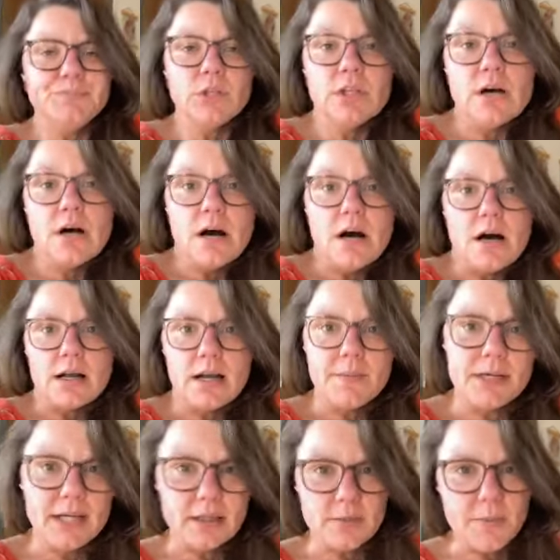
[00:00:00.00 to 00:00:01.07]
law
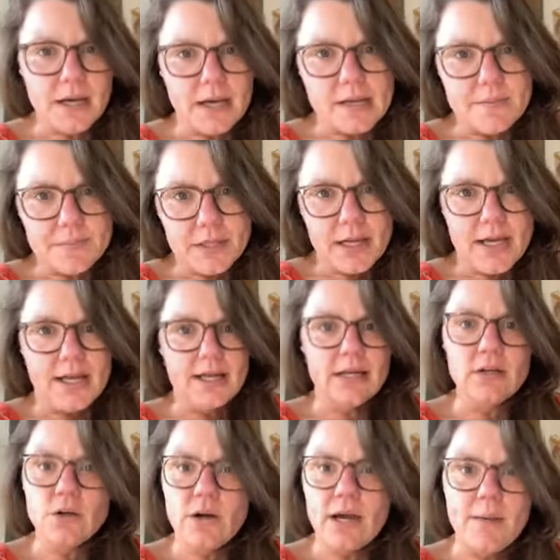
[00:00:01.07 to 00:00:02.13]
coming down the pipeline. I
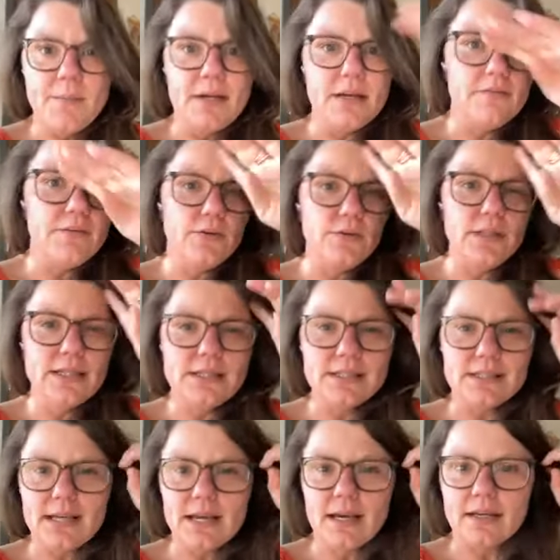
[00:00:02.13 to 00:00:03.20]
don't know how many of you, and this
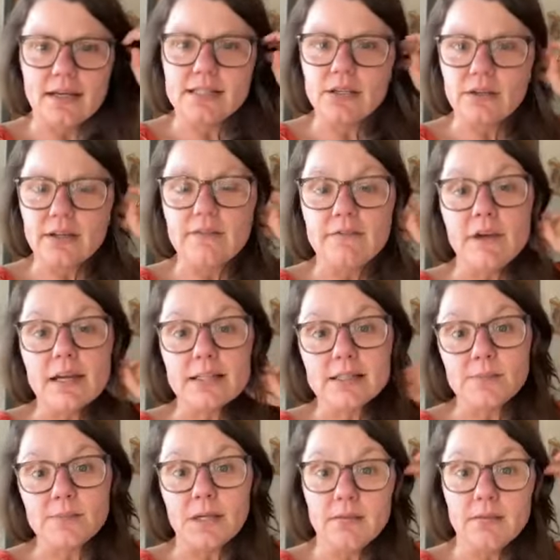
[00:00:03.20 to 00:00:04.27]
is not necessarily
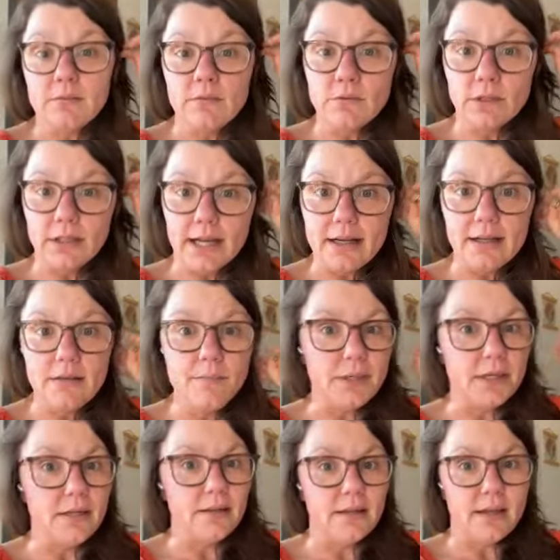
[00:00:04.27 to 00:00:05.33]
investment related,
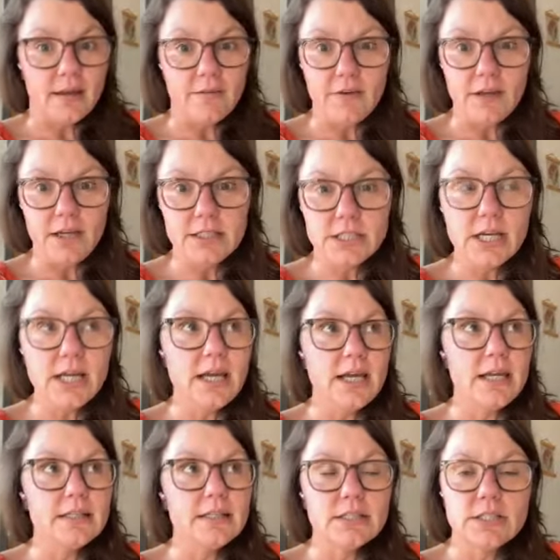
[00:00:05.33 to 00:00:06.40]
but the
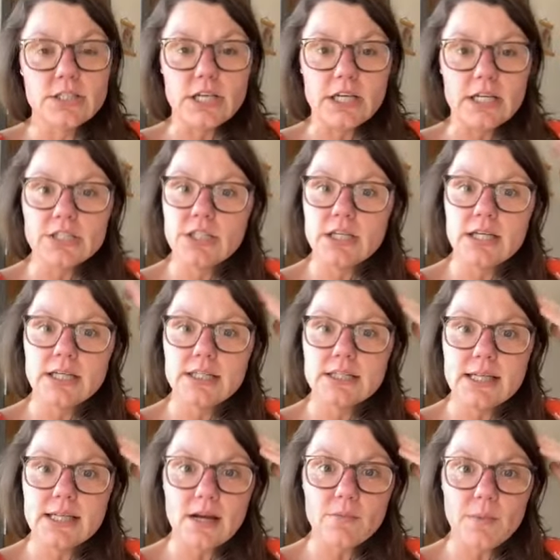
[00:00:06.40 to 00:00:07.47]
FHA is changing
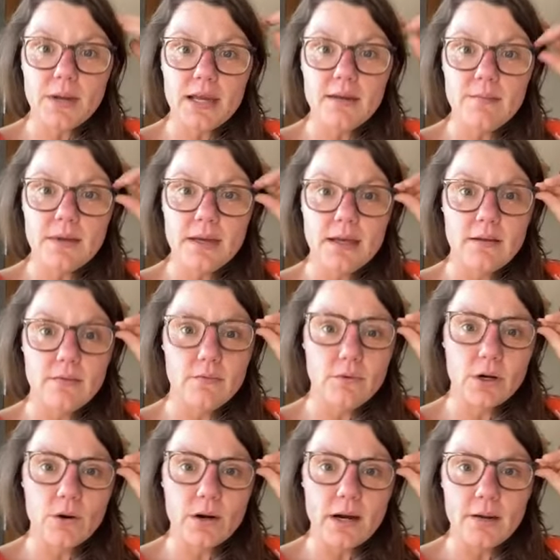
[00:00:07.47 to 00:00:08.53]
its down payment
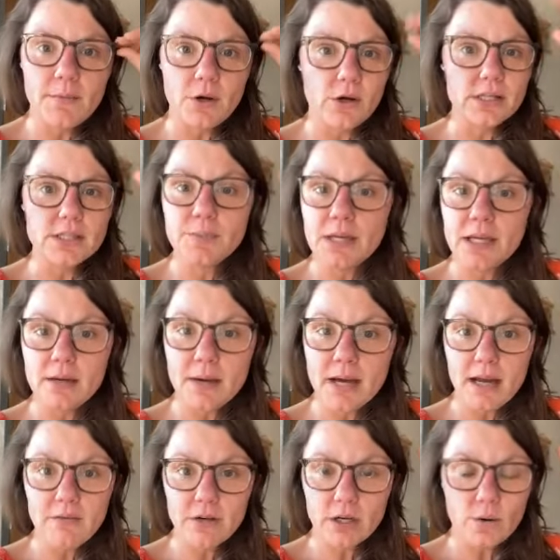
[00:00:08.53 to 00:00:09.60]
requirement or its
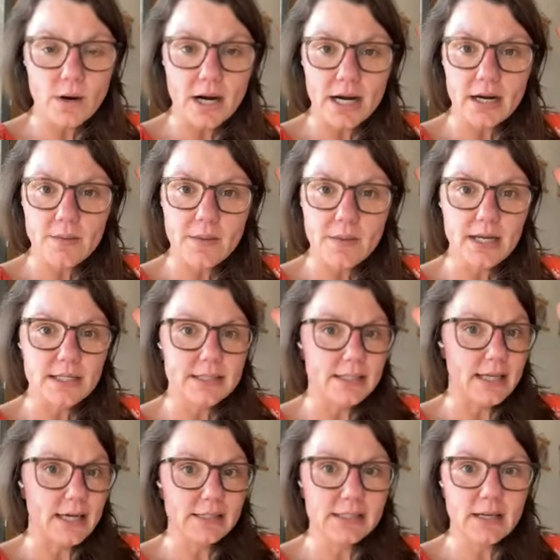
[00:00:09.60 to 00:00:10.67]
PMI requirements.
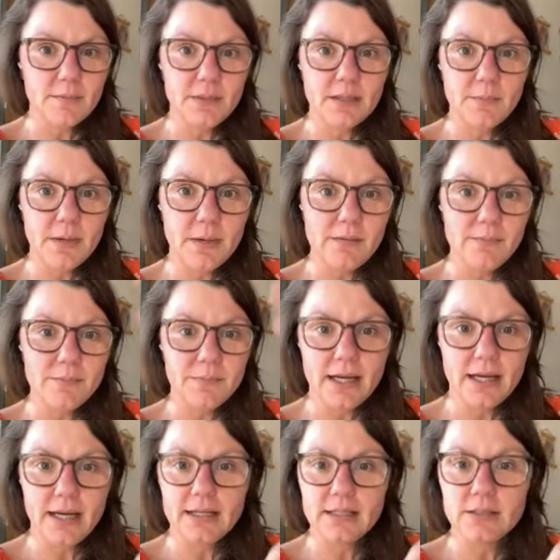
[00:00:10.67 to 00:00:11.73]
That's coming the
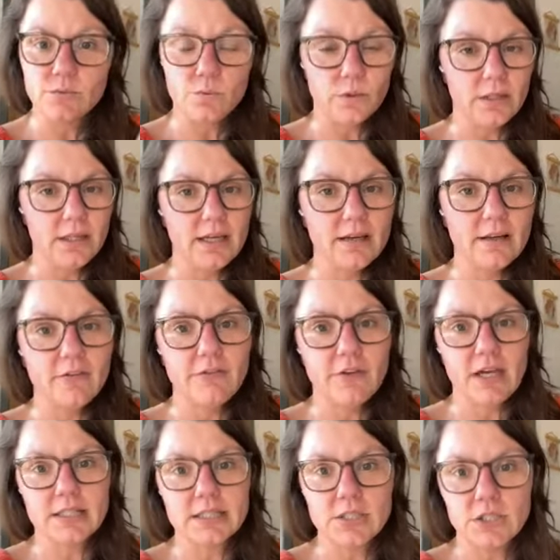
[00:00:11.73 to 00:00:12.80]
pipeline. It's really going to
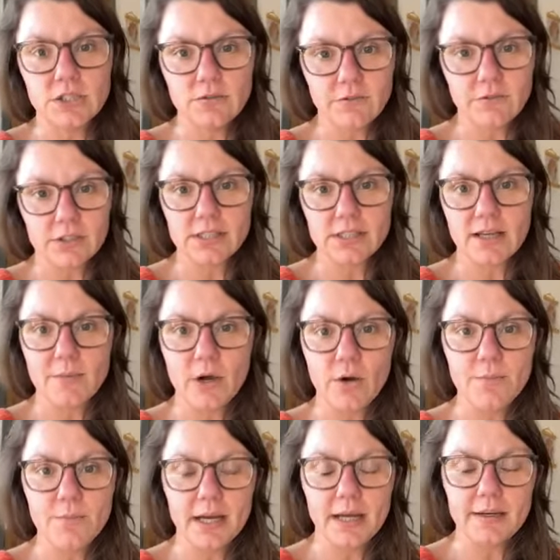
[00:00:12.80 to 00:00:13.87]
affect first time
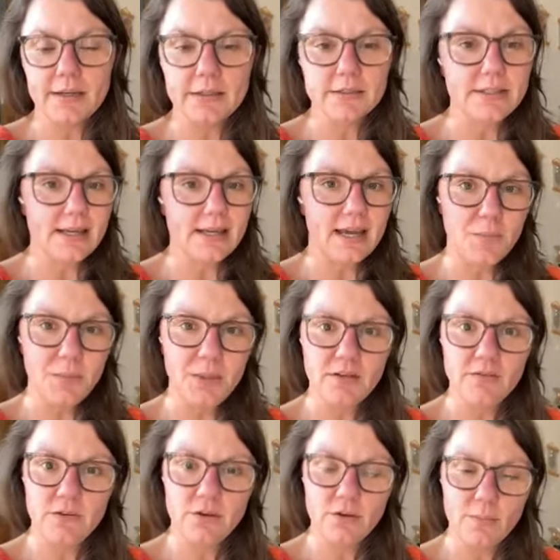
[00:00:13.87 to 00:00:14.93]
home buyers. How many
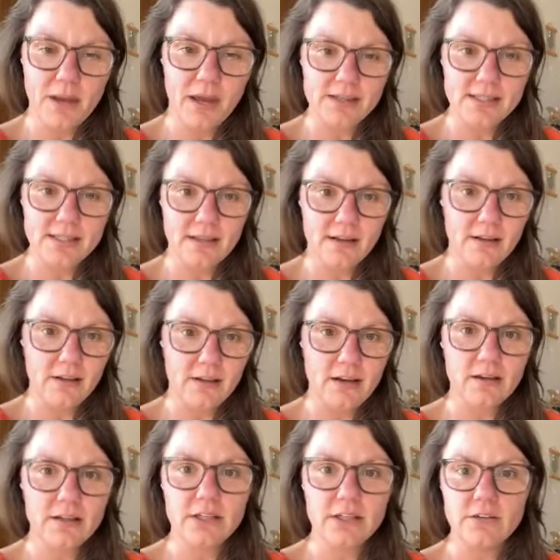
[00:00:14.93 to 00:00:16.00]
of you are passing that
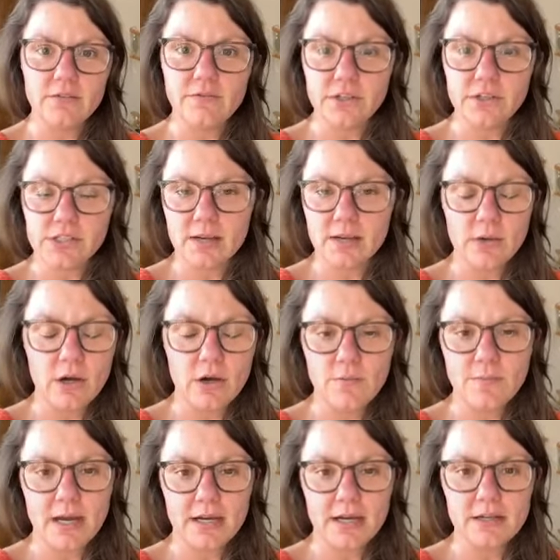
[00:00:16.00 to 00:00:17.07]
along to your first time
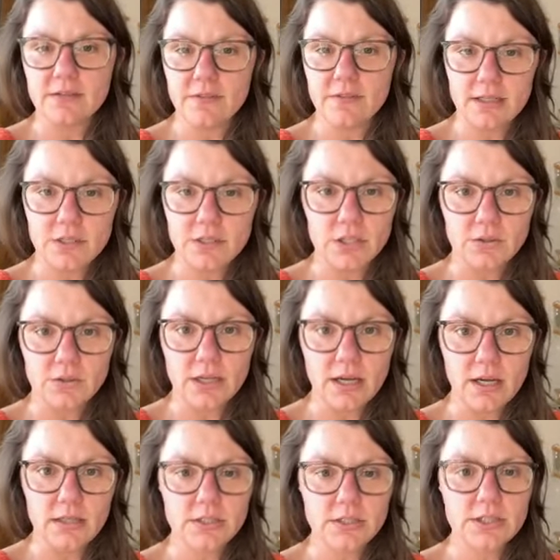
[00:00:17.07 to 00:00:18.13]
home buyers if that's your
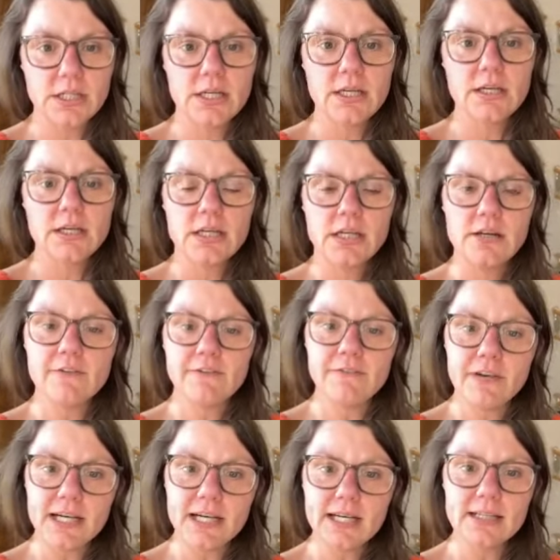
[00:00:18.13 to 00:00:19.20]
niche? You know,
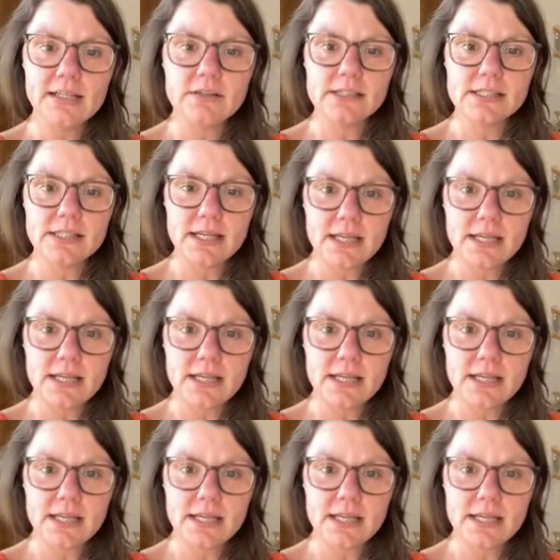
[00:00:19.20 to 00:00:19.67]
find those